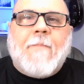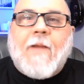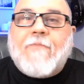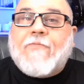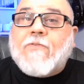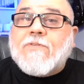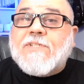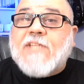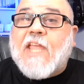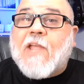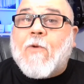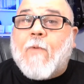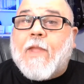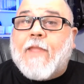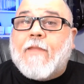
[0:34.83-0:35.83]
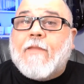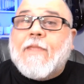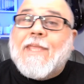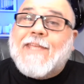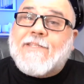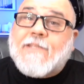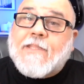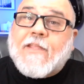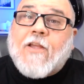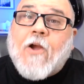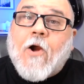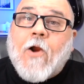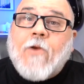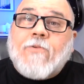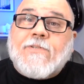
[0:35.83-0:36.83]
My first takeaway is that the
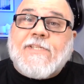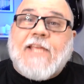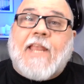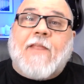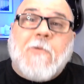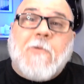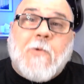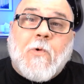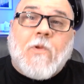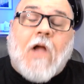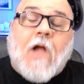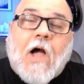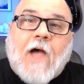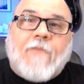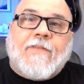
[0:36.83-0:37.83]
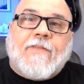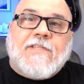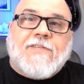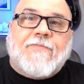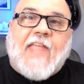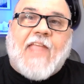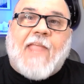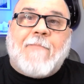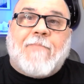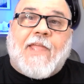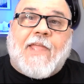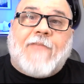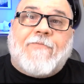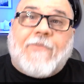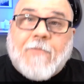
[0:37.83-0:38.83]
Cardinals had a good offensive game
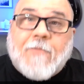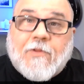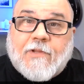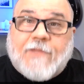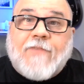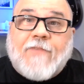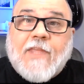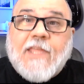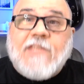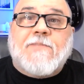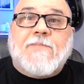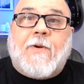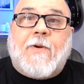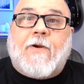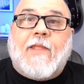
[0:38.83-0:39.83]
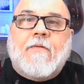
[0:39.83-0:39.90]
plan from Cliff Kingsbury.